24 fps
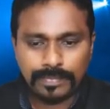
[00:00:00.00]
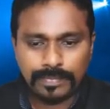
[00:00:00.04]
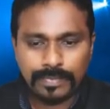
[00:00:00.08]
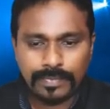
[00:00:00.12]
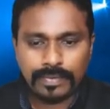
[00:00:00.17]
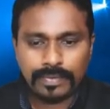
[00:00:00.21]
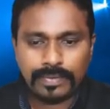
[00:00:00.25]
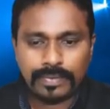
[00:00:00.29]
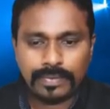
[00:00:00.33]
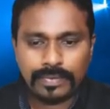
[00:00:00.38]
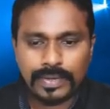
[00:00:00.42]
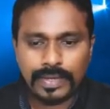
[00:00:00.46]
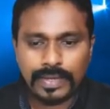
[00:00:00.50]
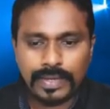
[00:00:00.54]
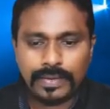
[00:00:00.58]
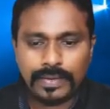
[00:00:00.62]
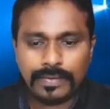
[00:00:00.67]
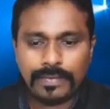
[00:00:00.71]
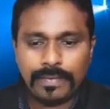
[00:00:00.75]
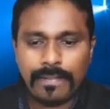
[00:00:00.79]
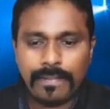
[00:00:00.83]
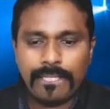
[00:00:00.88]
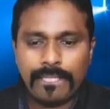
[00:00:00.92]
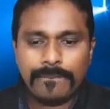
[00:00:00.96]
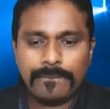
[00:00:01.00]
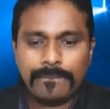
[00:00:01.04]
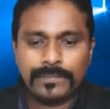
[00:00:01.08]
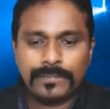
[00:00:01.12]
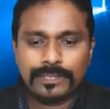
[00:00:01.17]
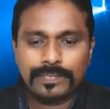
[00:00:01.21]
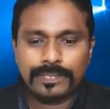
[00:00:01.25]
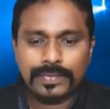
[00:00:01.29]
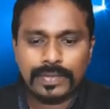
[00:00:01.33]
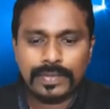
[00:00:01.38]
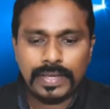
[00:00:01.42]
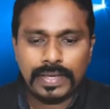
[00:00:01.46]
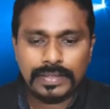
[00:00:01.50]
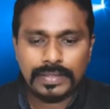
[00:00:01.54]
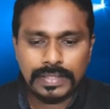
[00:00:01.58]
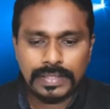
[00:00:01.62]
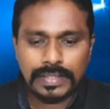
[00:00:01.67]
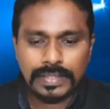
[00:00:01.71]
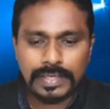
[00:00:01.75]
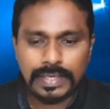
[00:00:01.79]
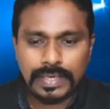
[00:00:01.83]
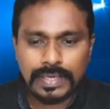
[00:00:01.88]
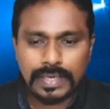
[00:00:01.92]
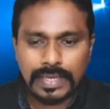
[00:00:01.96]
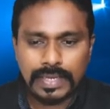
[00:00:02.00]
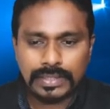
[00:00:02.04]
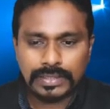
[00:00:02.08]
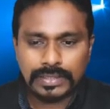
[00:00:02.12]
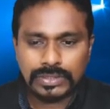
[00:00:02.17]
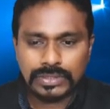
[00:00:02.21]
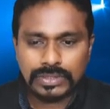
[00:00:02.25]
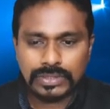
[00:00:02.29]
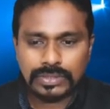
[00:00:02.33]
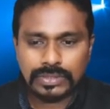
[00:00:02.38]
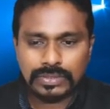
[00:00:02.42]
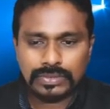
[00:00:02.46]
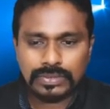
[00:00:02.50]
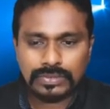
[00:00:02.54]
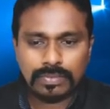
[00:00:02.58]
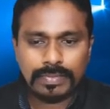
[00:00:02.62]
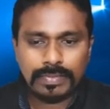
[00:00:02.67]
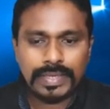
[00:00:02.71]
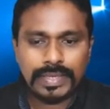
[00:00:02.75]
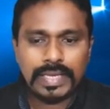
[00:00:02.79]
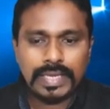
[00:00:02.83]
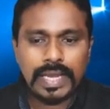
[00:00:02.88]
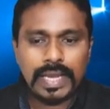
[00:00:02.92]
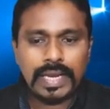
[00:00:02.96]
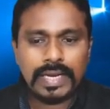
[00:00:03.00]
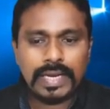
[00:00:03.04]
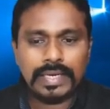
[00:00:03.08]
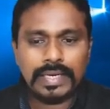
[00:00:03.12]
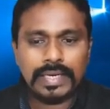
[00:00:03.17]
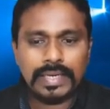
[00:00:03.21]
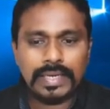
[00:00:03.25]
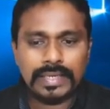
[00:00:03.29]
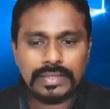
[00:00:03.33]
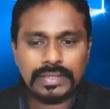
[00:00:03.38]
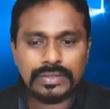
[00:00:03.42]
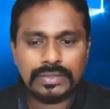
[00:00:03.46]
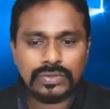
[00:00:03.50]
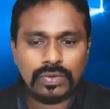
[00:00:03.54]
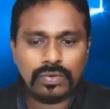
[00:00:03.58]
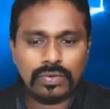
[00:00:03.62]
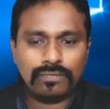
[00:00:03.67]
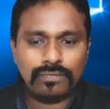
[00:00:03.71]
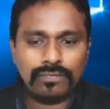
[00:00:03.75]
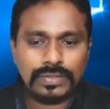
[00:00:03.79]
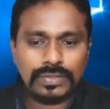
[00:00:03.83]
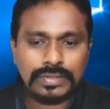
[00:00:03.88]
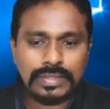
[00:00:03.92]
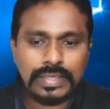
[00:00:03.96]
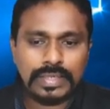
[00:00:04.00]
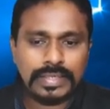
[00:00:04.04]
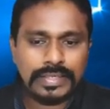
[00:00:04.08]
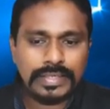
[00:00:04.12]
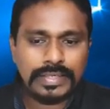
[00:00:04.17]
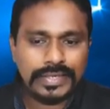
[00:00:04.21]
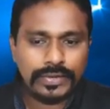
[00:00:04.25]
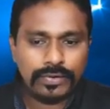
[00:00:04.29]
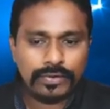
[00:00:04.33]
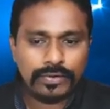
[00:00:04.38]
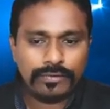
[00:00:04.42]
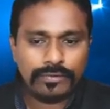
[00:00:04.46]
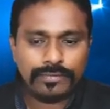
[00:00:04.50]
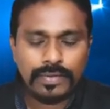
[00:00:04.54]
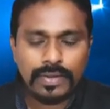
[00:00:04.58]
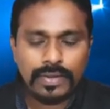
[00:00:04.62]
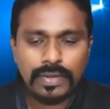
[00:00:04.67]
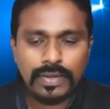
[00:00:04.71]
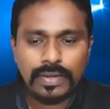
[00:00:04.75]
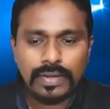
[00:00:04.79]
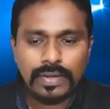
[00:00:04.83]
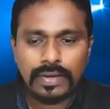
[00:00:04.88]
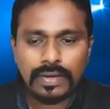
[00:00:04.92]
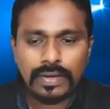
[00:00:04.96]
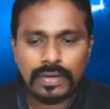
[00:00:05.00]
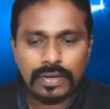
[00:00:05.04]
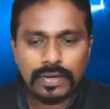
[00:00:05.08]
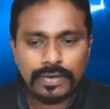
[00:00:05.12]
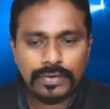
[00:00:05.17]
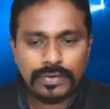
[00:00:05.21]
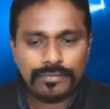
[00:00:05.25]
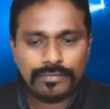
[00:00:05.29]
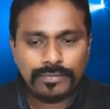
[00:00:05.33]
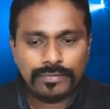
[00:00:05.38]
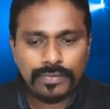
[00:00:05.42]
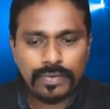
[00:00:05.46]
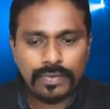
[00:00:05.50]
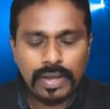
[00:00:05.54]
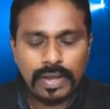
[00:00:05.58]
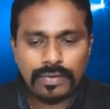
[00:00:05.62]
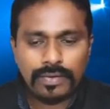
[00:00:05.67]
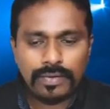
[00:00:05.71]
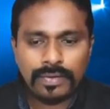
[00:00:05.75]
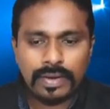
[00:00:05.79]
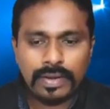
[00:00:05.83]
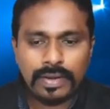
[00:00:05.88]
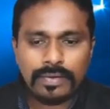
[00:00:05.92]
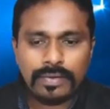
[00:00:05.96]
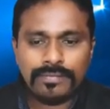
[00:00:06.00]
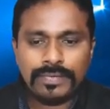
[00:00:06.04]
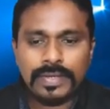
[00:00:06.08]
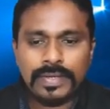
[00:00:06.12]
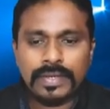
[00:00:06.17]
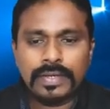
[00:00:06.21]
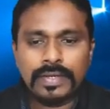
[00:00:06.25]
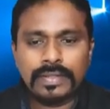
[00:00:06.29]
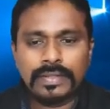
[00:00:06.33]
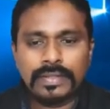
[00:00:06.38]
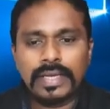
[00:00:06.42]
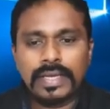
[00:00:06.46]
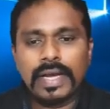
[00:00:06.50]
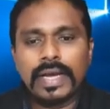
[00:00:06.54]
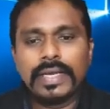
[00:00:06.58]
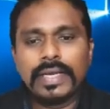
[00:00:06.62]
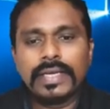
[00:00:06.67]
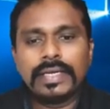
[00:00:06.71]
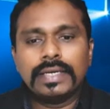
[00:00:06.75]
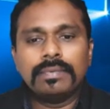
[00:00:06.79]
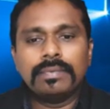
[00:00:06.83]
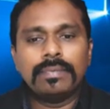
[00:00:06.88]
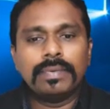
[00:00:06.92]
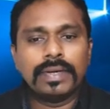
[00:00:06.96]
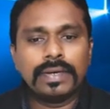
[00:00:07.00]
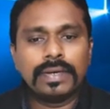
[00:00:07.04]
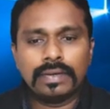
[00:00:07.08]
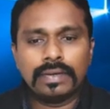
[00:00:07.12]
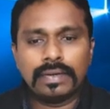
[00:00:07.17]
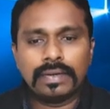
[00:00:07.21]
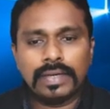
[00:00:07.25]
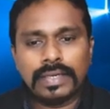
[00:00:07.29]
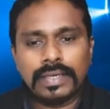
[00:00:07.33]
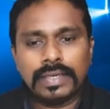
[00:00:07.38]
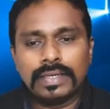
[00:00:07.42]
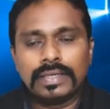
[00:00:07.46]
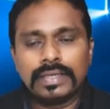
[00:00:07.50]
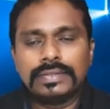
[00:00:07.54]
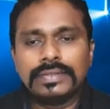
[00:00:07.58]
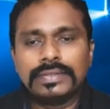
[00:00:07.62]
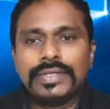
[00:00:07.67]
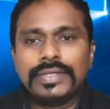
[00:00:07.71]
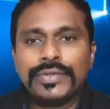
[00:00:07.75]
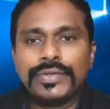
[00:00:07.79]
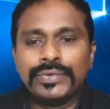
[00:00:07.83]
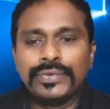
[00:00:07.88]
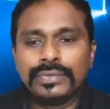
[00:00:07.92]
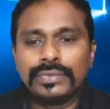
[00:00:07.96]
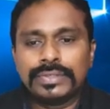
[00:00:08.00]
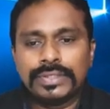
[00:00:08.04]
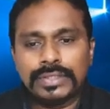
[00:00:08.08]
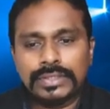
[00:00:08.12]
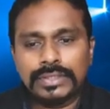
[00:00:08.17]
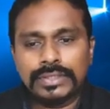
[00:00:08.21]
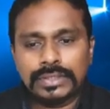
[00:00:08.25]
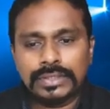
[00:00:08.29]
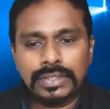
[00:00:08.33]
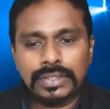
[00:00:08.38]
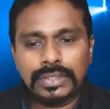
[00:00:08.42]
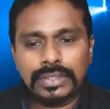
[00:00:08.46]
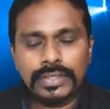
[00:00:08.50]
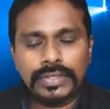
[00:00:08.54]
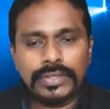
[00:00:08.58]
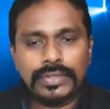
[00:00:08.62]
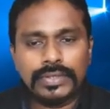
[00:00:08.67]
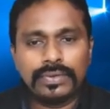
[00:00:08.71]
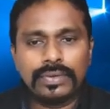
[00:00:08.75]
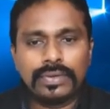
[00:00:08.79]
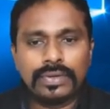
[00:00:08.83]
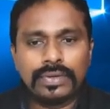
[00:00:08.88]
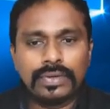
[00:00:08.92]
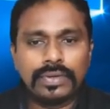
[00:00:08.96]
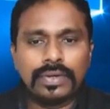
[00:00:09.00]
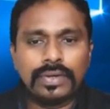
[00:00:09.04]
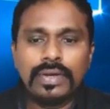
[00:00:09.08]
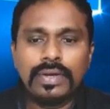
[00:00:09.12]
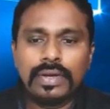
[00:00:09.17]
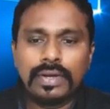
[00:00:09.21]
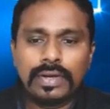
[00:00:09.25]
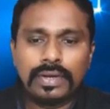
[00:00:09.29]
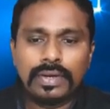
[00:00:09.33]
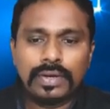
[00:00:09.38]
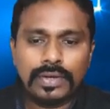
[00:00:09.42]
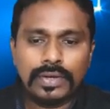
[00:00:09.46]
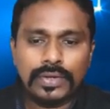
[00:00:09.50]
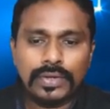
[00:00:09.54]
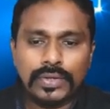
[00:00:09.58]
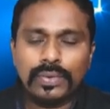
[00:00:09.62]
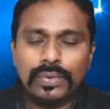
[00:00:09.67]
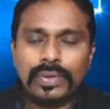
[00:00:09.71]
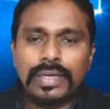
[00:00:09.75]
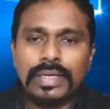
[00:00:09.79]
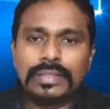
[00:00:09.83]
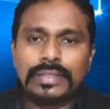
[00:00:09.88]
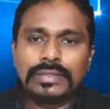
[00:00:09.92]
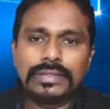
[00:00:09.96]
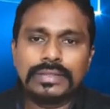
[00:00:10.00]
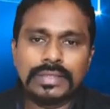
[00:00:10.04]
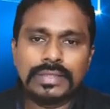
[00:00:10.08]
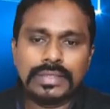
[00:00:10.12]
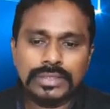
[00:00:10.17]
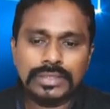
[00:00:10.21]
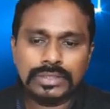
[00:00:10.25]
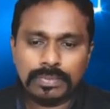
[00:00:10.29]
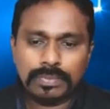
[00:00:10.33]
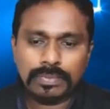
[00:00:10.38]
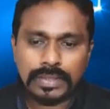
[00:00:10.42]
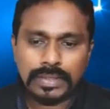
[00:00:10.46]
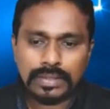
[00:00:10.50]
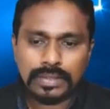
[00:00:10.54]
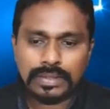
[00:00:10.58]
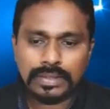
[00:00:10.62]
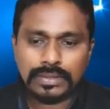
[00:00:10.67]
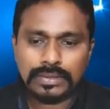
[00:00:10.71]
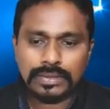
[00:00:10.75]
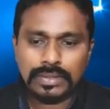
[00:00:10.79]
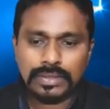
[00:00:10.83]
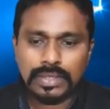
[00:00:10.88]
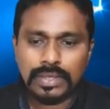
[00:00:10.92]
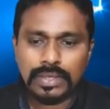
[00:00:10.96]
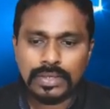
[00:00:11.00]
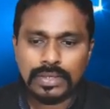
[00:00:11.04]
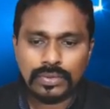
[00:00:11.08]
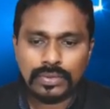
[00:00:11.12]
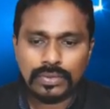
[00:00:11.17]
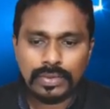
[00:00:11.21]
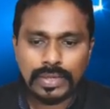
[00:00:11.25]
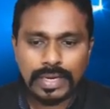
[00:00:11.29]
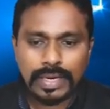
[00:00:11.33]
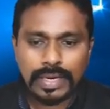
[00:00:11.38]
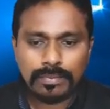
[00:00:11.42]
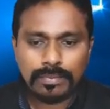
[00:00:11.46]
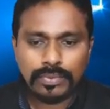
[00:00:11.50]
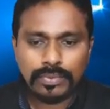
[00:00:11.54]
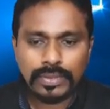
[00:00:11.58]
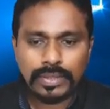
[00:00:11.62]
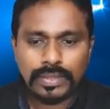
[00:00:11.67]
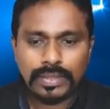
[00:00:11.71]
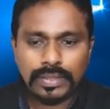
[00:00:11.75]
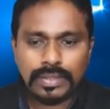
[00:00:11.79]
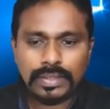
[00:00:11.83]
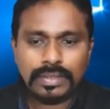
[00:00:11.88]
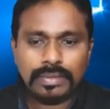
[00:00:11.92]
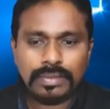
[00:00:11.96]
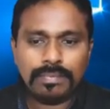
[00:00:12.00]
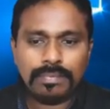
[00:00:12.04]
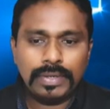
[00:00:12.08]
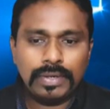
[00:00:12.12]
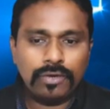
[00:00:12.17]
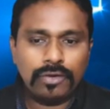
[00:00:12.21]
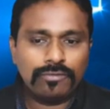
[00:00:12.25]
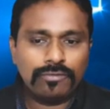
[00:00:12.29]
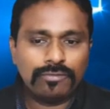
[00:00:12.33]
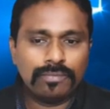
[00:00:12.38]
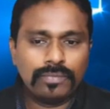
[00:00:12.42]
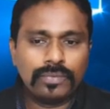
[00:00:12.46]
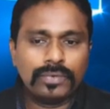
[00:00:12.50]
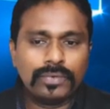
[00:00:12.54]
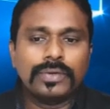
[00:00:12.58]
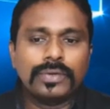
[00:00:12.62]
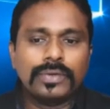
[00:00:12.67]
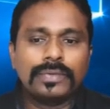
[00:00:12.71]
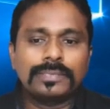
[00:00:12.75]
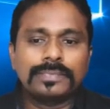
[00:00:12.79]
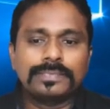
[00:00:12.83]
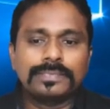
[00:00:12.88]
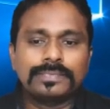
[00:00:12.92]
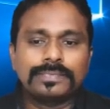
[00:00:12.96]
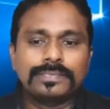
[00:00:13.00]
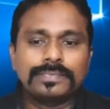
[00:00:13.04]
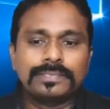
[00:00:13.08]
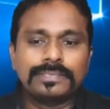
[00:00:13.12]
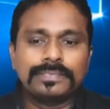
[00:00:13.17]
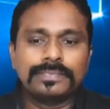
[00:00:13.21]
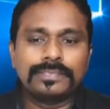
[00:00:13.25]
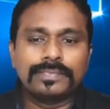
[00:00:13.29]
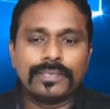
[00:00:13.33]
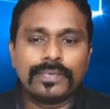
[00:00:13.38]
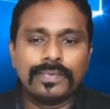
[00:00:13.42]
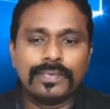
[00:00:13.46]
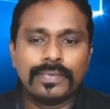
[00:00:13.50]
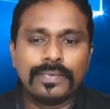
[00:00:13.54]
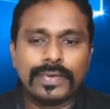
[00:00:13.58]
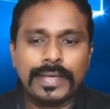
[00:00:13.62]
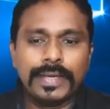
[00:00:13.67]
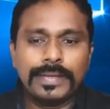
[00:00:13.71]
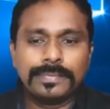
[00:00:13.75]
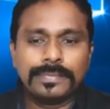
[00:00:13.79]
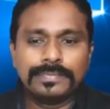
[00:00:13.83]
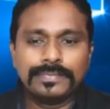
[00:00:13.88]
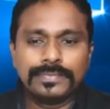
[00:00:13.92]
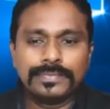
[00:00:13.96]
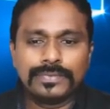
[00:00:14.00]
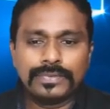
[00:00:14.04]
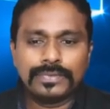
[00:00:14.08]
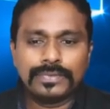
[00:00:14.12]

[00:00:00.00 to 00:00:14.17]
Okay, and say next. So media handling is obviously tier off. If you are having the high-end printer like a ZQ630 or a QLN series printers, you can put it in peel off mode. Okay, so